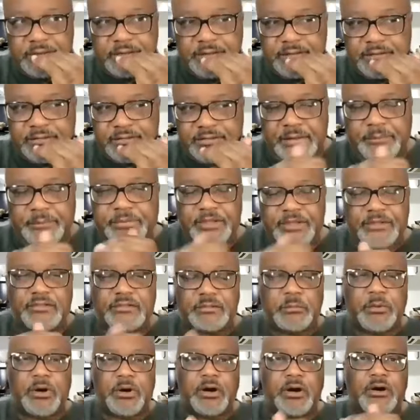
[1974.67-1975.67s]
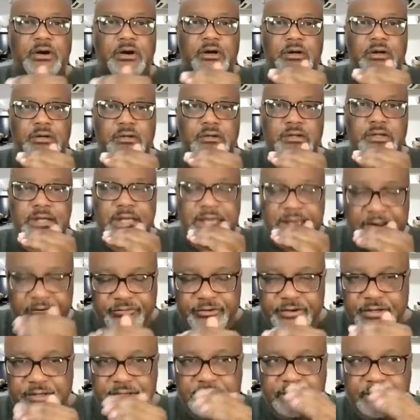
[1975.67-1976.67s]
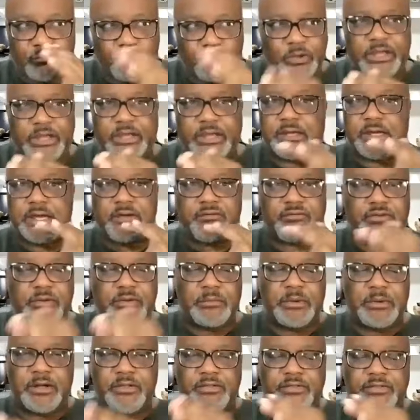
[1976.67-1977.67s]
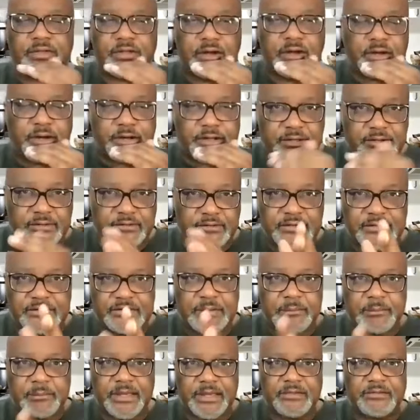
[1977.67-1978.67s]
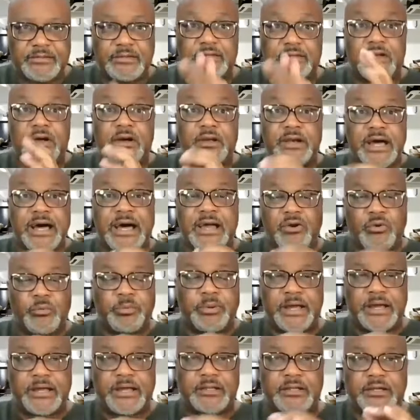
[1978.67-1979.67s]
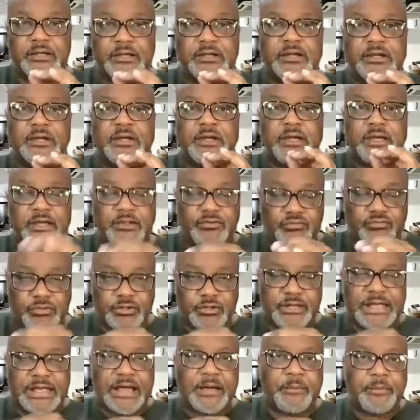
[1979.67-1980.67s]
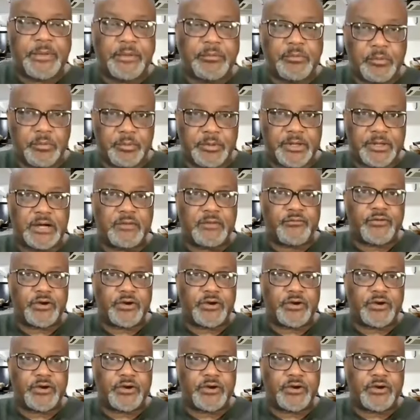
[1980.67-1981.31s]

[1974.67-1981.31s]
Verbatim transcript: something small every week, every month on a consistent basis on autopilot is really how people become